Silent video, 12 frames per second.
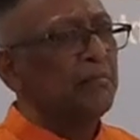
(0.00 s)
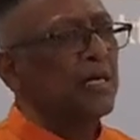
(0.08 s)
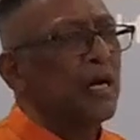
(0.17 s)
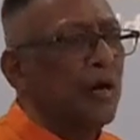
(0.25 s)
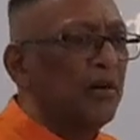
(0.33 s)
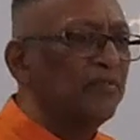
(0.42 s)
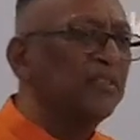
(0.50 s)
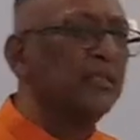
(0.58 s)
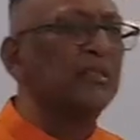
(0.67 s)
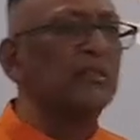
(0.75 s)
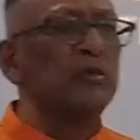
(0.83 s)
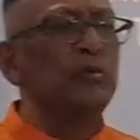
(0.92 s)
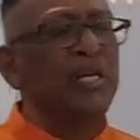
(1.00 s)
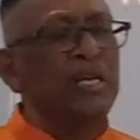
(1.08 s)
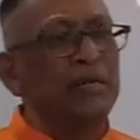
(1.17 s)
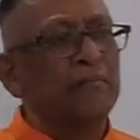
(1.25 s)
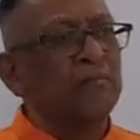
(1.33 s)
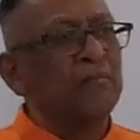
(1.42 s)
But often do
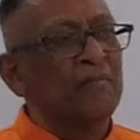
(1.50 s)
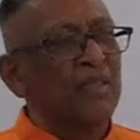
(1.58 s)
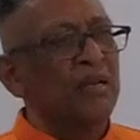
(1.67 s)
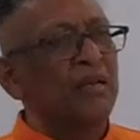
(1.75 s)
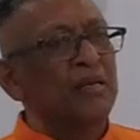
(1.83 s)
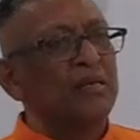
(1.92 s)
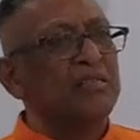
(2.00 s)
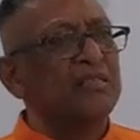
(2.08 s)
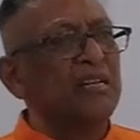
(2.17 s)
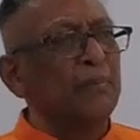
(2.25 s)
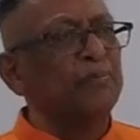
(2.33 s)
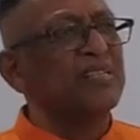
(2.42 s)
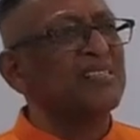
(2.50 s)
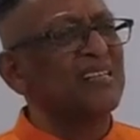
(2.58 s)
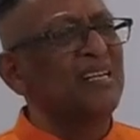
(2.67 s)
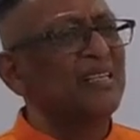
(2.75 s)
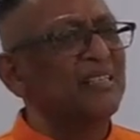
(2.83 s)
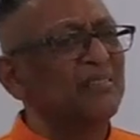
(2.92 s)
we stop to
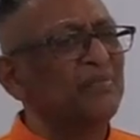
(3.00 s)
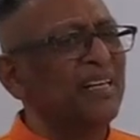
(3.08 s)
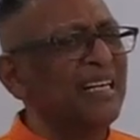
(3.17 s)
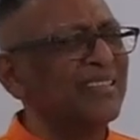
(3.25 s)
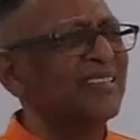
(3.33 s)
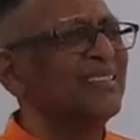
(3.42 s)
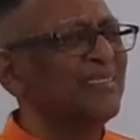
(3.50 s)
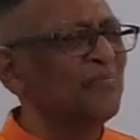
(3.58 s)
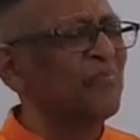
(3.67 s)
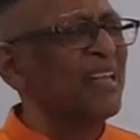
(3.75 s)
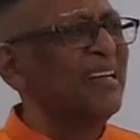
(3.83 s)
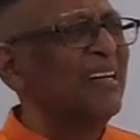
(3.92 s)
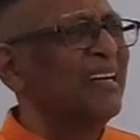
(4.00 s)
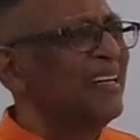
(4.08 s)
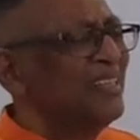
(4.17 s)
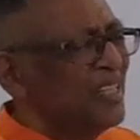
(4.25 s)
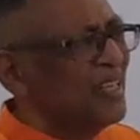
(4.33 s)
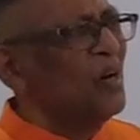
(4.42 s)
say, Father,
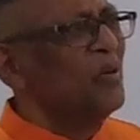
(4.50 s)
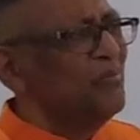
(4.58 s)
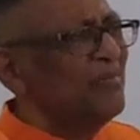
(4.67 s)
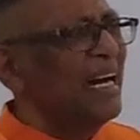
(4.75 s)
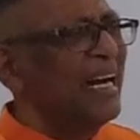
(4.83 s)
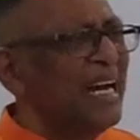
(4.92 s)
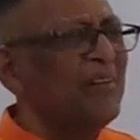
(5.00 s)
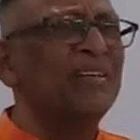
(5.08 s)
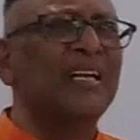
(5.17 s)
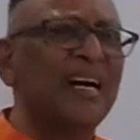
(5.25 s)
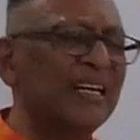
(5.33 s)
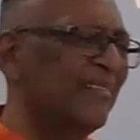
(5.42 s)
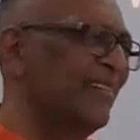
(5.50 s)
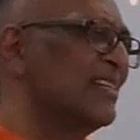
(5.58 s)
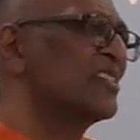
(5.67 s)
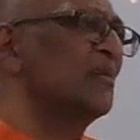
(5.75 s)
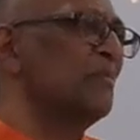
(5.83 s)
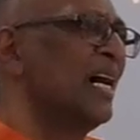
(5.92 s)
you know, I have a lot of
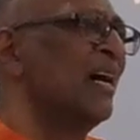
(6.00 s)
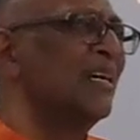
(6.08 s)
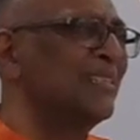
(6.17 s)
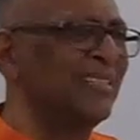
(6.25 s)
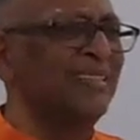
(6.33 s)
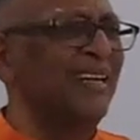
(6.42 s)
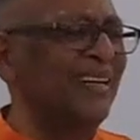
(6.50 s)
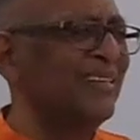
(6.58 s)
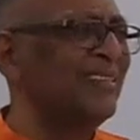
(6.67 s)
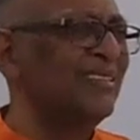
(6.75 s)
things in my heart today.